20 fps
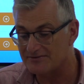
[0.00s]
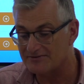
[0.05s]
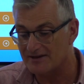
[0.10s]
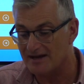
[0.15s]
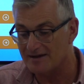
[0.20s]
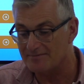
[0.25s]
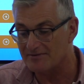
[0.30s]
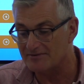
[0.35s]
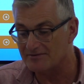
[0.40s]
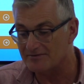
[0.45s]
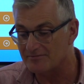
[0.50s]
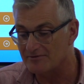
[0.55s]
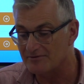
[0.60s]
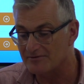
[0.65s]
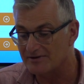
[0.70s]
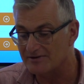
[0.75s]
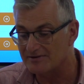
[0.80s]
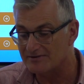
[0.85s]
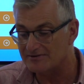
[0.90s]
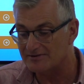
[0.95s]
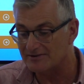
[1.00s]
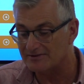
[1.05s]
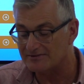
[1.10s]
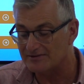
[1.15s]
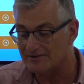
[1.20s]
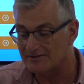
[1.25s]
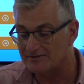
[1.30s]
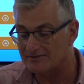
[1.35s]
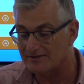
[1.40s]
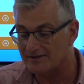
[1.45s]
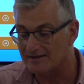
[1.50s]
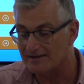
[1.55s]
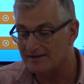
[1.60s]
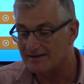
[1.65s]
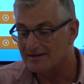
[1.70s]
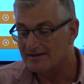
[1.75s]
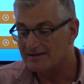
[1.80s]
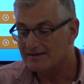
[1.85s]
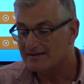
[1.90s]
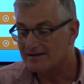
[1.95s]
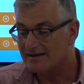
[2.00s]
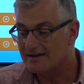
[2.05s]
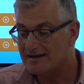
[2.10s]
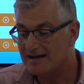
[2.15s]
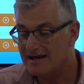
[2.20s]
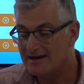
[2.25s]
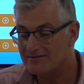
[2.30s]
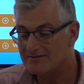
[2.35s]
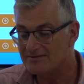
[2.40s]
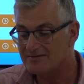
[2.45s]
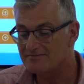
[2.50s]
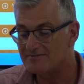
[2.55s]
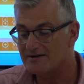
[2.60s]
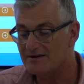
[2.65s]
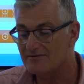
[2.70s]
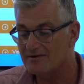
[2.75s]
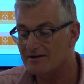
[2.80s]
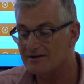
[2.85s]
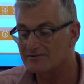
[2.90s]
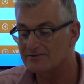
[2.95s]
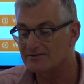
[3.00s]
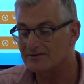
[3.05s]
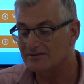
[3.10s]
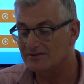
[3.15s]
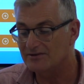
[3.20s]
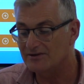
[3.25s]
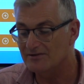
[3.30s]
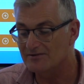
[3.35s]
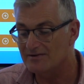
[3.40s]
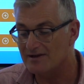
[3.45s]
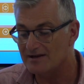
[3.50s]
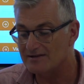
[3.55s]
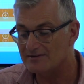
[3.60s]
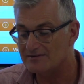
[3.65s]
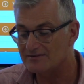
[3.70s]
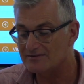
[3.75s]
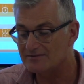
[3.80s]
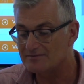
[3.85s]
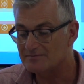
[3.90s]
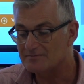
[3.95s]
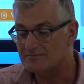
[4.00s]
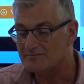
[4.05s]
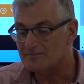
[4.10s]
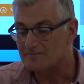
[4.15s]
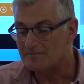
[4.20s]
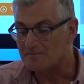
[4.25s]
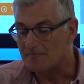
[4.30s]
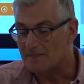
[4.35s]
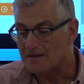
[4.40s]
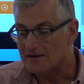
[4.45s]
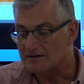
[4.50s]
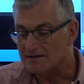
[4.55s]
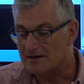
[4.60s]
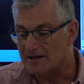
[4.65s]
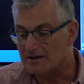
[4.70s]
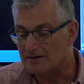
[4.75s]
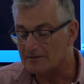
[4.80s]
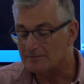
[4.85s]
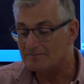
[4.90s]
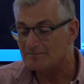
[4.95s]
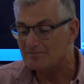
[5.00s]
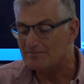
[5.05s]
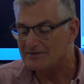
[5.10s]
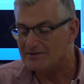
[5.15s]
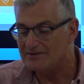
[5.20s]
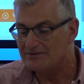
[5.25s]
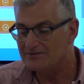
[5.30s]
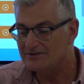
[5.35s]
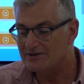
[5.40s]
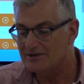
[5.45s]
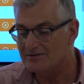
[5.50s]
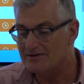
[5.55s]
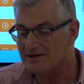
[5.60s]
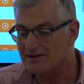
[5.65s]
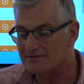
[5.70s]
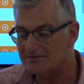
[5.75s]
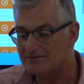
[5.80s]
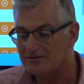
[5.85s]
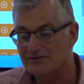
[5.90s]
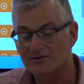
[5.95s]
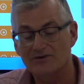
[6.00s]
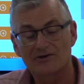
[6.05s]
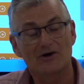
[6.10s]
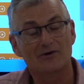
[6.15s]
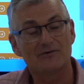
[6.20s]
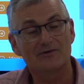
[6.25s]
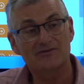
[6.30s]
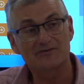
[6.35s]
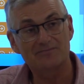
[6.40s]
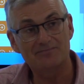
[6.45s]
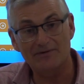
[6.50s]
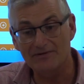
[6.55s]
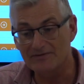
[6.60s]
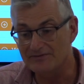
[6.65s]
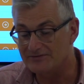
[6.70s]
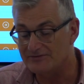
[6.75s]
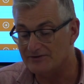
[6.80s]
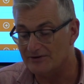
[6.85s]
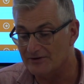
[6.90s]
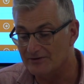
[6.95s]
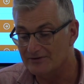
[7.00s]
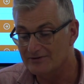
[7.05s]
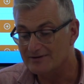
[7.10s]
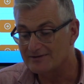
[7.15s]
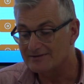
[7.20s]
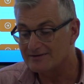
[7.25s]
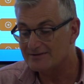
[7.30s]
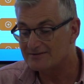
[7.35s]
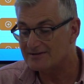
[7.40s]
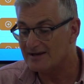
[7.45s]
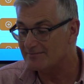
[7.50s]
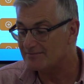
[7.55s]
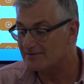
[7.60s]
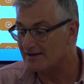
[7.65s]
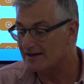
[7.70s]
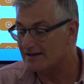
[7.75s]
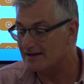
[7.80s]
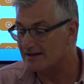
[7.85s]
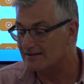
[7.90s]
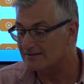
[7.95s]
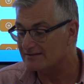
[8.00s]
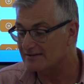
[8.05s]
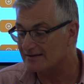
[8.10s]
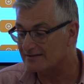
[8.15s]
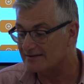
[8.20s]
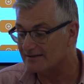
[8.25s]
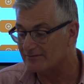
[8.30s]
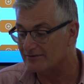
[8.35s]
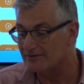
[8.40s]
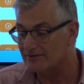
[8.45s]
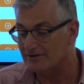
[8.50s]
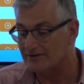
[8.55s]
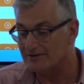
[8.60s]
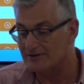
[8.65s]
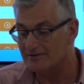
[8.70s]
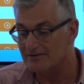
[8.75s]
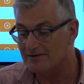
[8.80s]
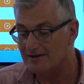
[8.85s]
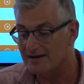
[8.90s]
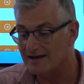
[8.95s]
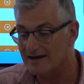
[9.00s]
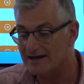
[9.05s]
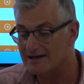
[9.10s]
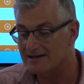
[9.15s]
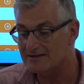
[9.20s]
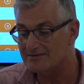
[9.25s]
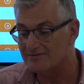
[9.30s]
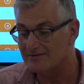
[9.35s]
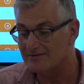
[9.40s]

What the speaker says: same. There's a real consistency. And here are the various units. Now, these units correspond to the chapter headings. Let's have a look at Unit 8,